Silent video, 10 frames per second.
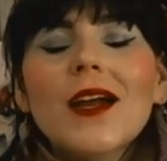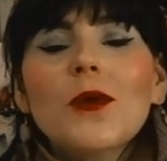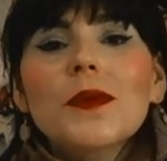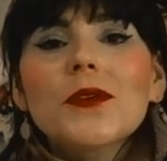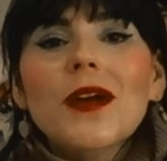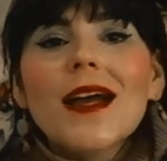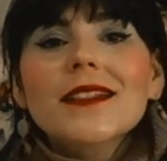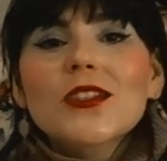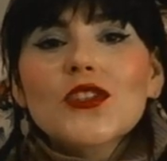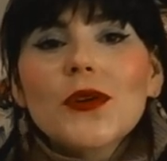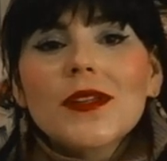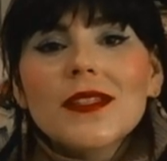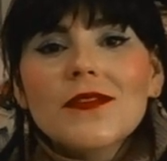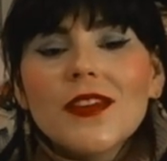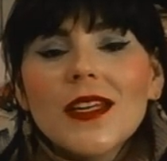I hope you guys enjoyed
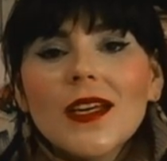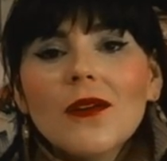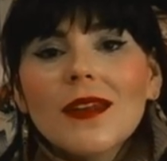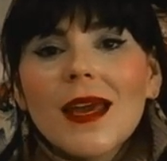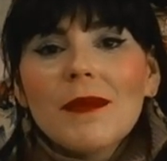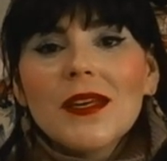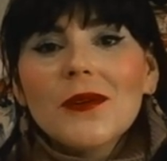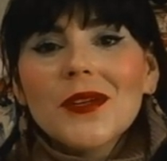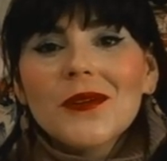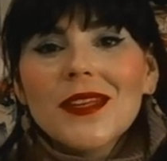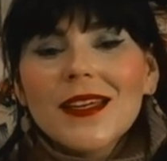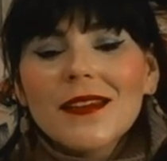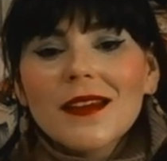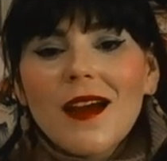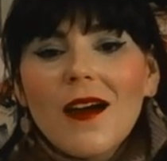this video. Let me know what you think
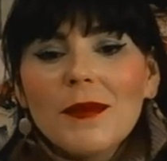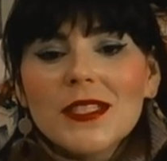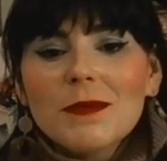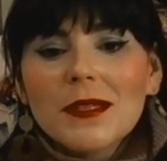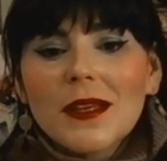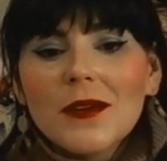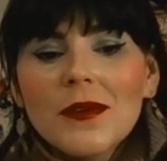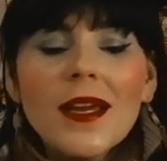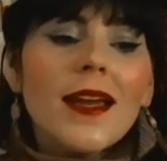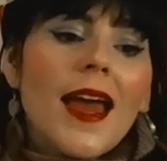in the comments below.